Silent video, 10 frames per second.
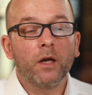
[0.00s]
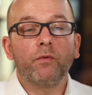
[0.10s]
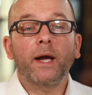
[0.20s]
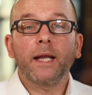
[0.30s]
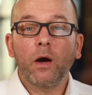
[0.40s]

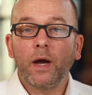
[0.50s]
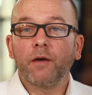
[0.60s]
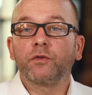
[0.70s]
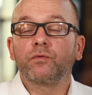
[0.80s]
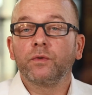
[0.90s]
Right now I
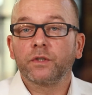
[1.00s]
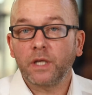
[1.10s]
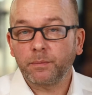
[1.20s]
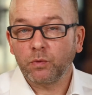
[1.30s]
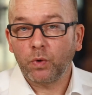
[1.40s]
have the
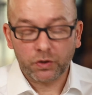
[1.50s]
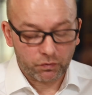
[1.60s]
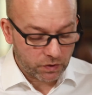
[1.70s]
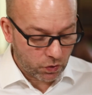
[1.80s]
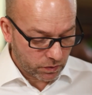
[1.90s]
steps I wanted to
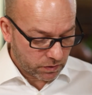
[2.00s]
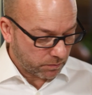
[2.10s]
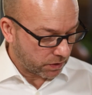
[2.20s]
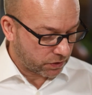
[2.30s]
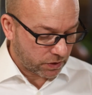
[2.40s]
record, so I'm
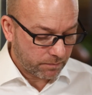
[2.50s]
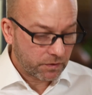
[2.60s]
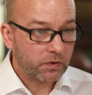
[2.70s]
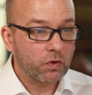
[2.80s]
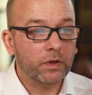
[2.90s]
going to stop
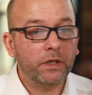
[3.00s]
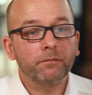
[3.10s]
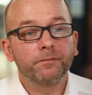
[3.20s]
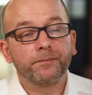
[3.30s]
the recording.